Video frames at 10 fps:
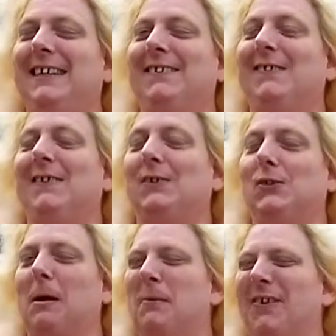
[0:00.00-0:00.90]
you're in
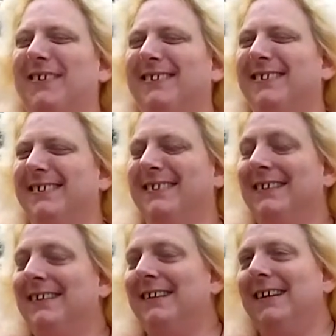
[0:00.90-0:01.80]
trouble
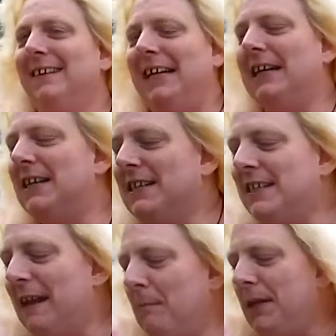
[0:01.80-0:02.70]

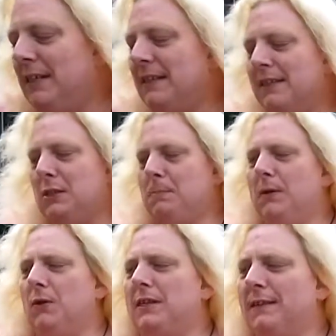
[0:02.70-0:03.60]
because that means that the
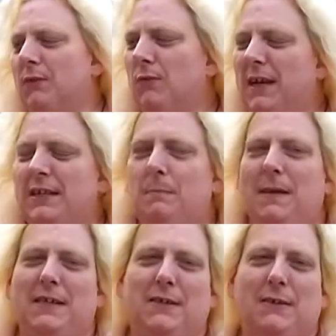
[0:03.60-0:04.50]
spirits have the right to
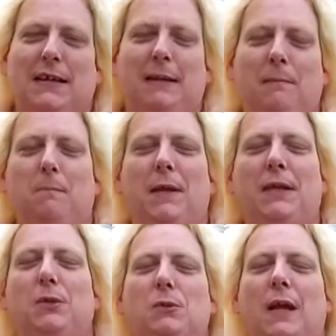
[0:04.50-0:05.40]
basically
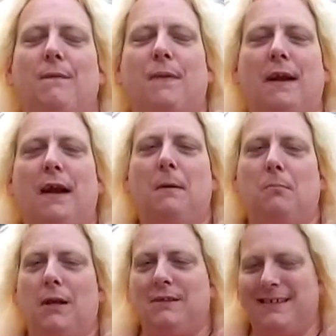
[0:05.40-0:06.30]
make your life
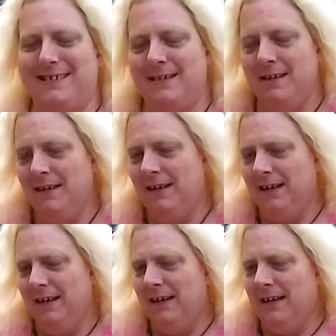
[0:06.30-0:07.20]
unpleasant.
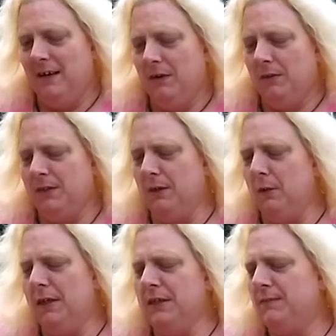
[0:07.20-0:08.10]

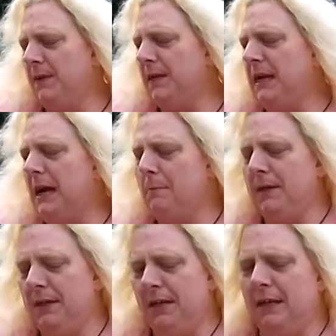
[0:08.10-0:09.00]
So it is very
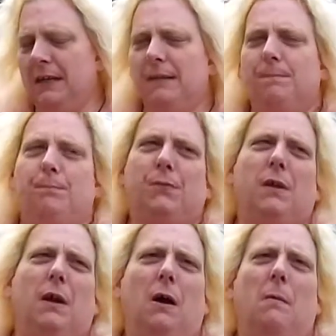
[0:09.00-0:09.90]
common in
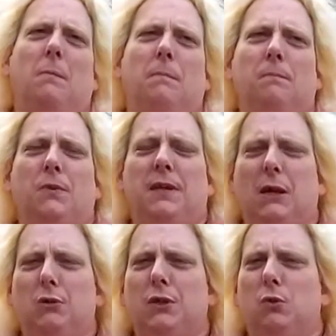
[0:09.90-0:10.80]

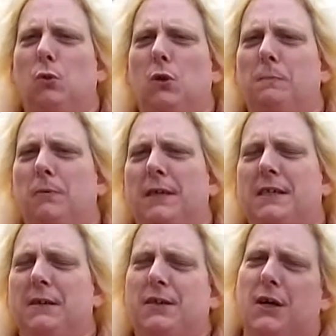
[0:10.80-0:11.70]
Celtic lore to
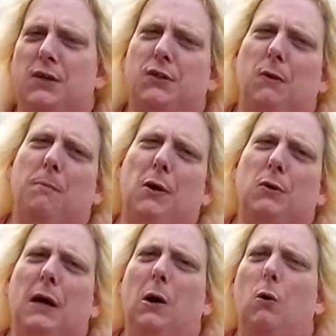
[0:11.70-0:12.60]
place a saucer of
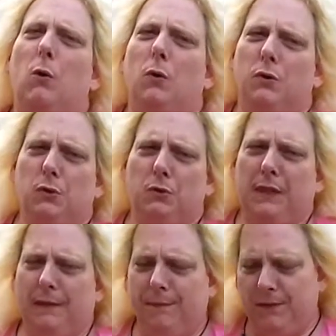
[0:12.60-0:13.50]
milk or a little
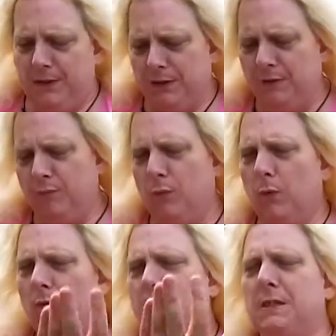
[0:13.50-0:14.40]
gift
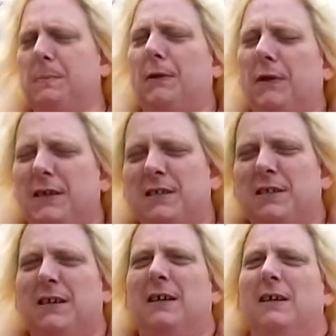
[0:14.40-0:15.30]
for the spirits.